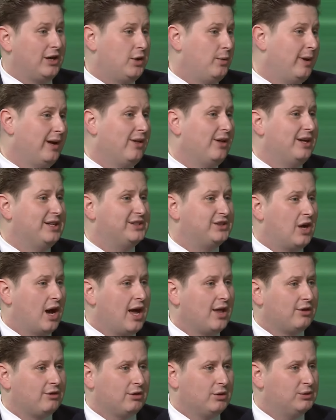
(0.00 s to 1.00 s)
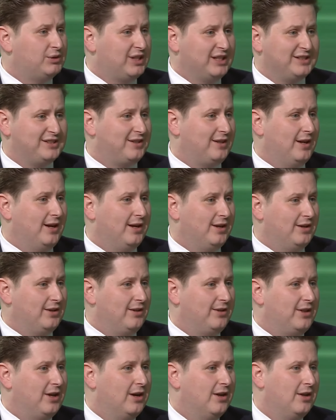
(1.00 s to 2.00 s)
and New England has gone through since the,
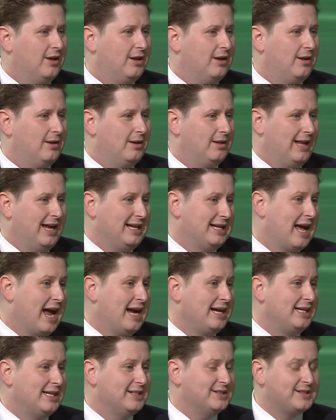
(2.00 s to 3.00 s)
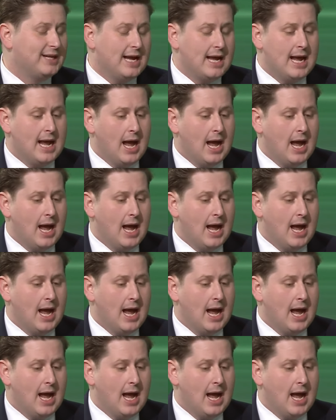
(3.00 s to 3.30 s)
the late 90s.